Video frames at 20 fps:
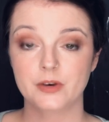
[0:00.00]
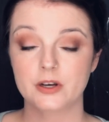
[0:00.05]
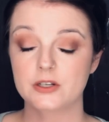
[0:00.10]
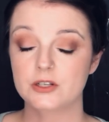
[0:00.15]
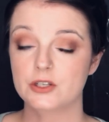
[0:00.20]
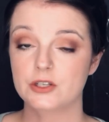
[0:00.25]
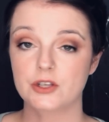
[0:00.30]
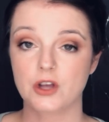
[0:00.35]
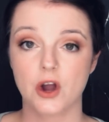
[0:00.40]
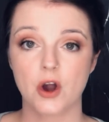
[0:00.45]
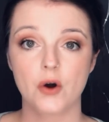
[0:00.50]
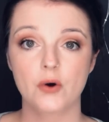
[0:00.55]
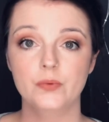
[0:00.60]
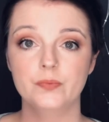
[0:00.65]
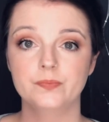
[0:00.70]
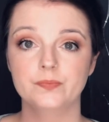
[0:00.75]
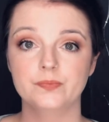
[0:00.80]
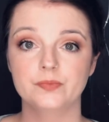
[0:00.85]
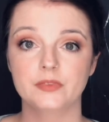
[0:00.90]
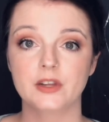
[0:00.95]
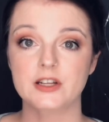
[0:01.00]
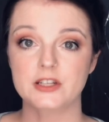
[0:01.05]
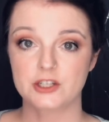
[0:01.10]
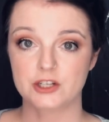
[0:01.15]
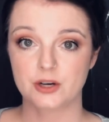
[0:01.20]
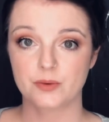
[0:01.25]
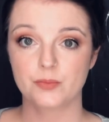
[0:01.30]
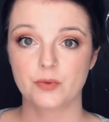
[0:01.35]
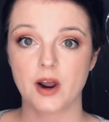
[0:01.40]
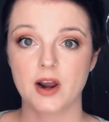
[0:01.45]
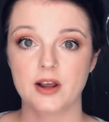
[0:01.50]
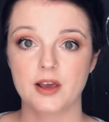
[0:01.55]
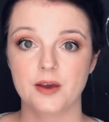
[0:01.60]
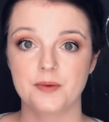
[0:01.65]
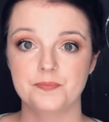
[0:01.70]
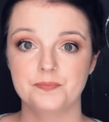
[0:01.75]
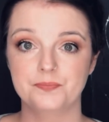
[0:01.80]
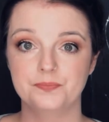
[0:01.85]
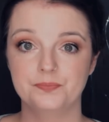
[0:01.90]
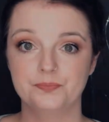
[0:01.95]
So, let's jump right
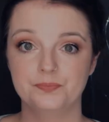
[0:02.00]
in.